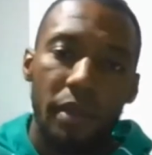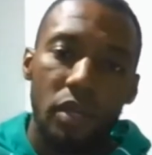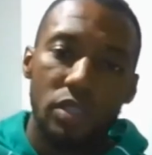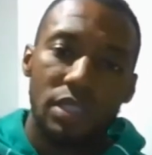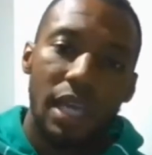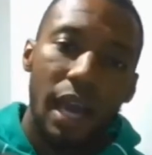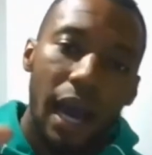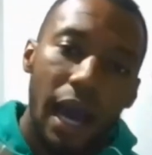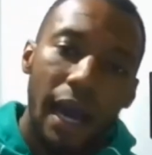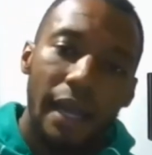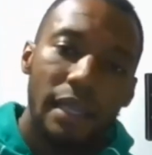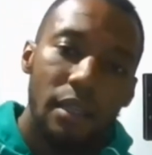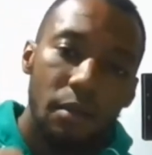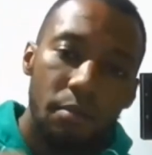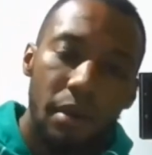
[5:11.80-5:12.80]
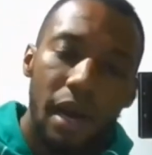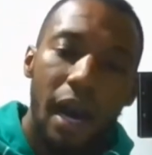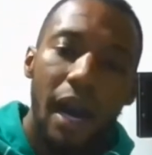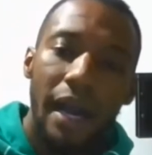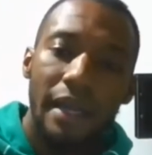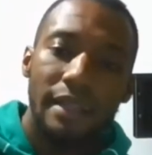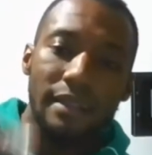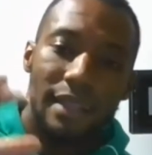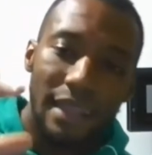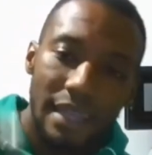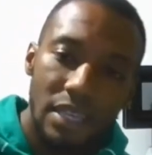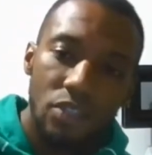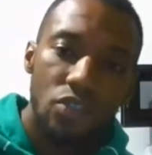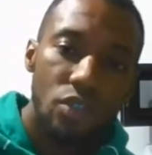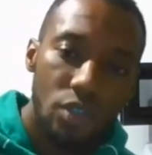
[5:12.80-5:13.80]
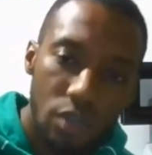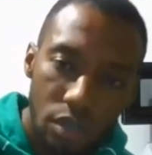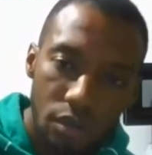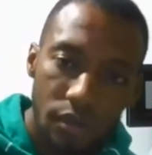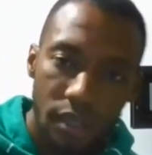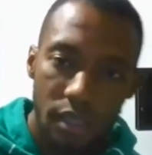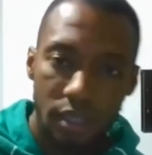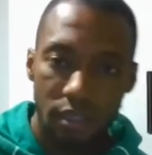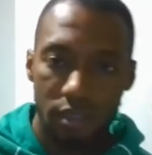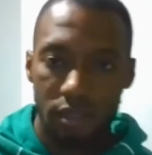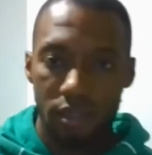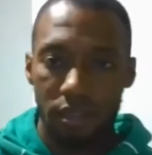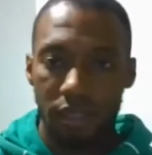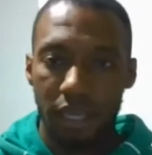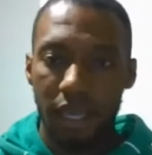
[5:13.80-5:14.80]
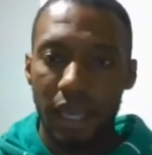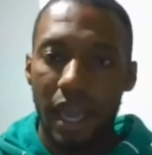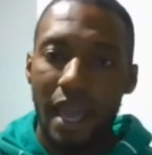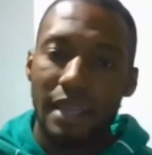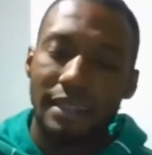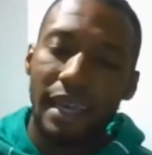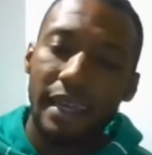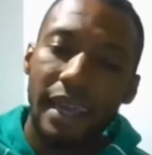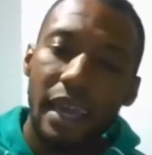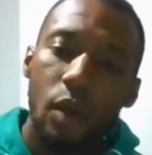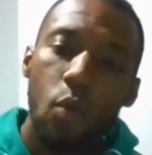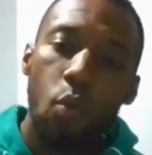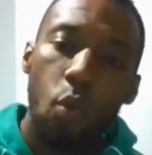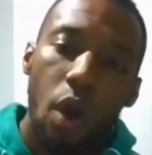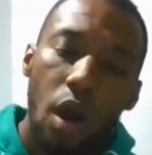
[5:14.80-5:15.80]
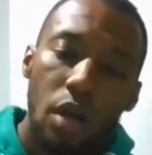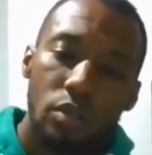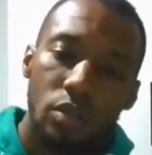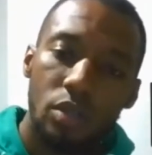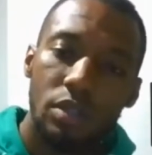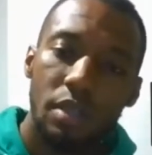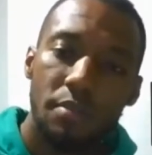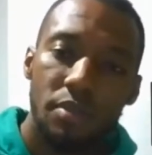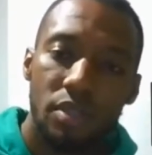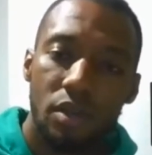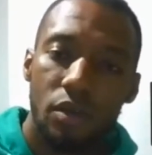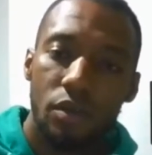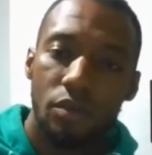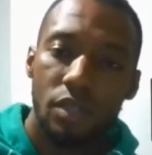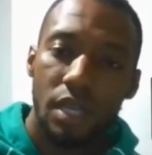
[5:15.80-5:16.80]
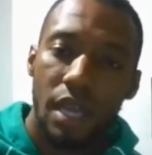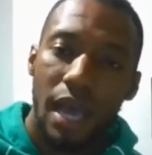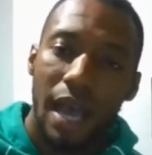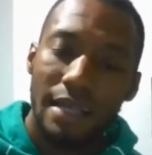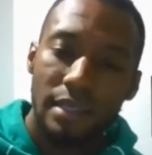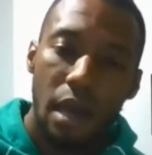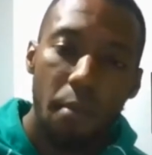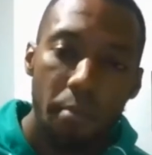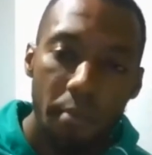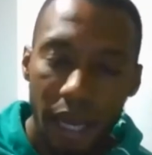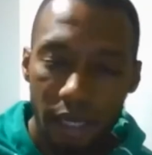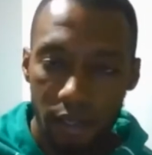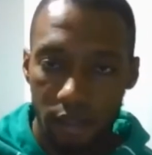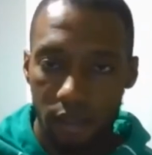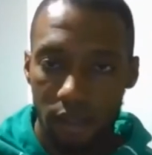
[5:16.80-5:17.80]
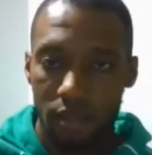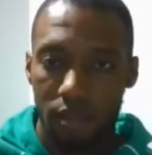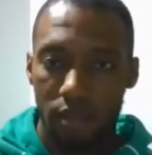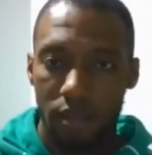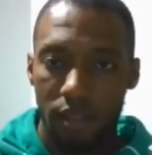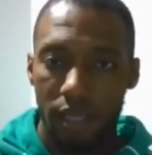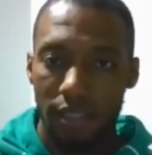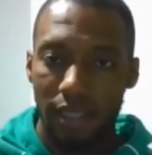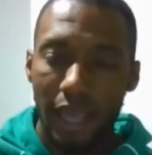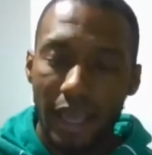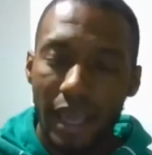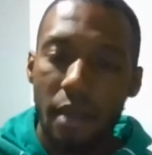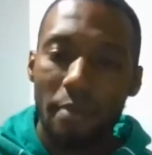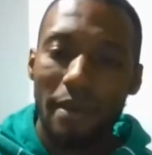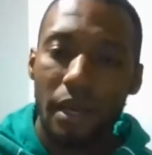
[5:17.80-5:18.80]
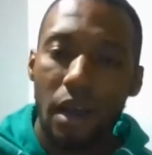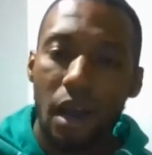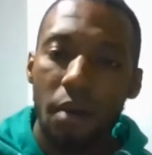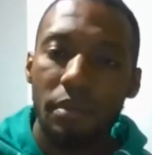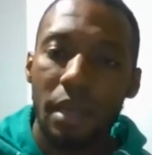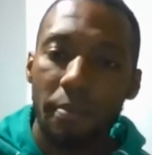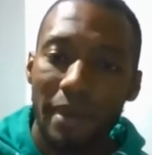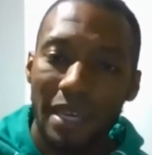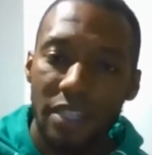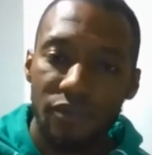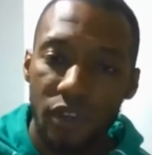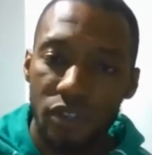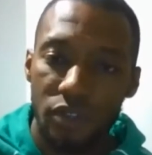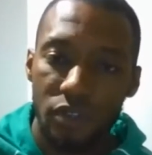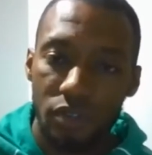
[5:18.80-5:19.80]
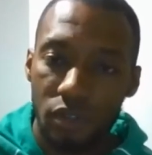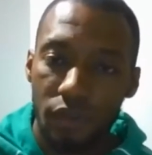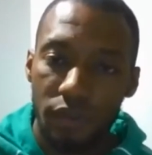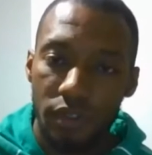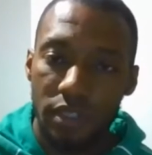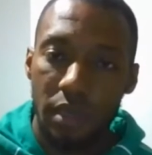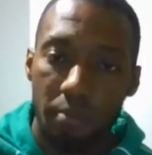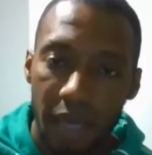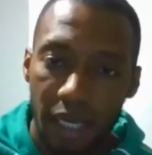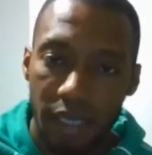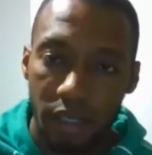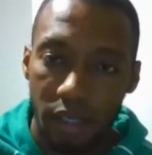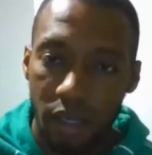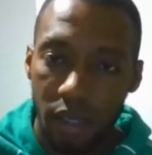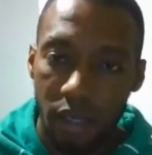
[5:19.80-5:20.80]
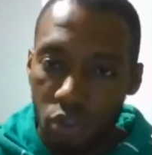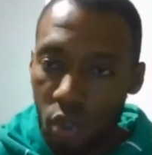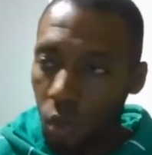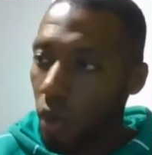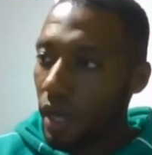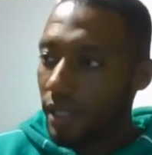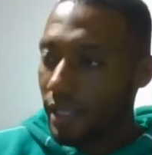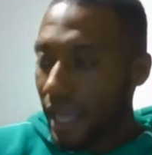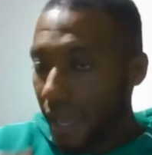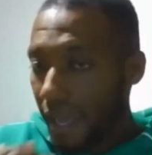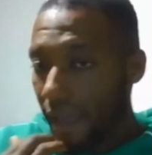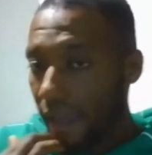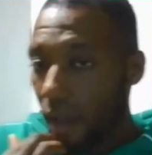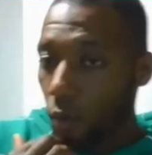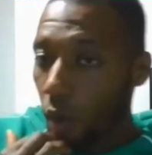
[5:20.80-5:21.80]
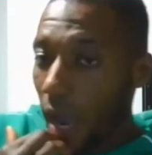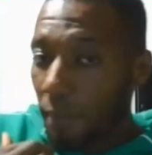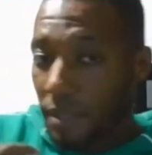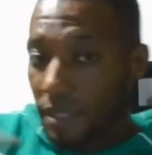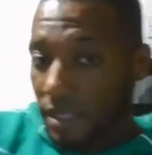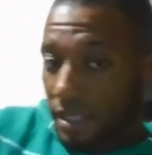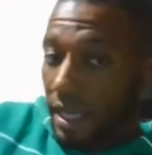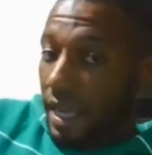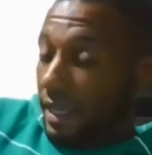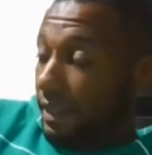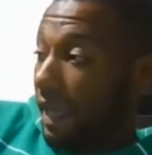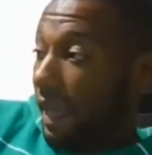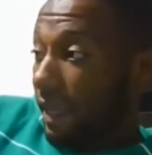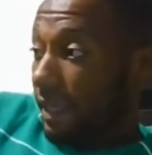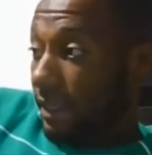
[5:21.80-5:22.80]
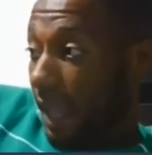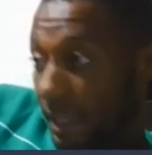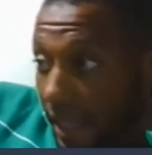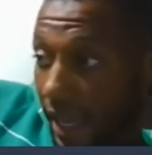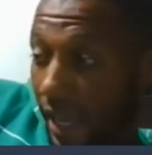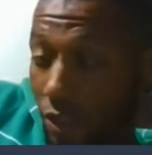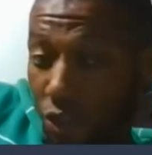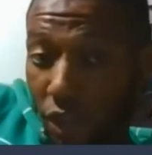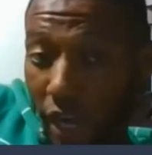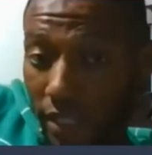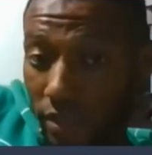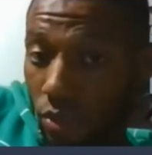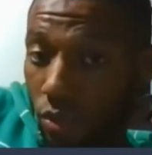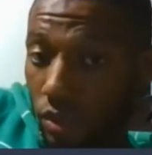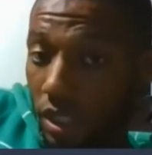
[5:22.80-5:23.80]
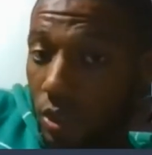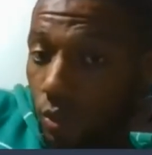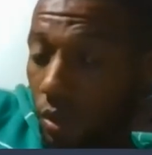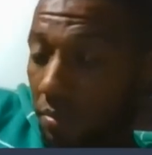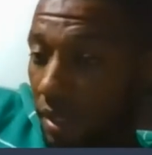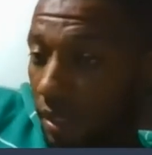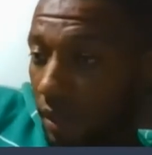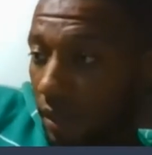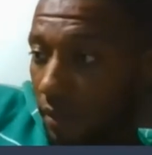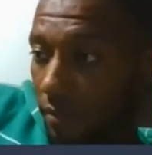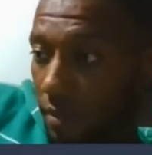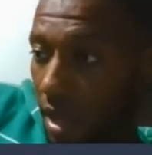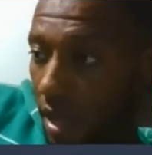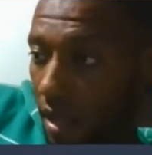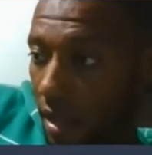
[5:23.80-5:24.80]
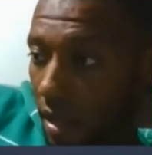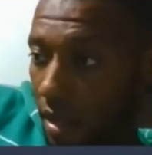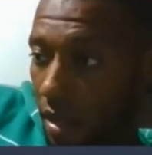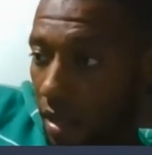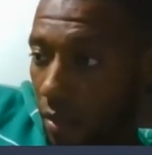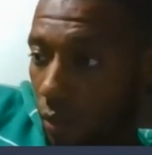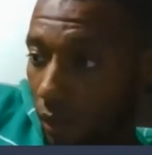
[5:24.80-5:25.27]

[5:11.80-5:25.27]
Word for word: because they're hiding behind the insecurities. Yeah, they ain't worked on themselves as a man. Yeah, they ain't become the best version of themselves as a man. So yeah, what happens is they, they they attract all these women, yeah,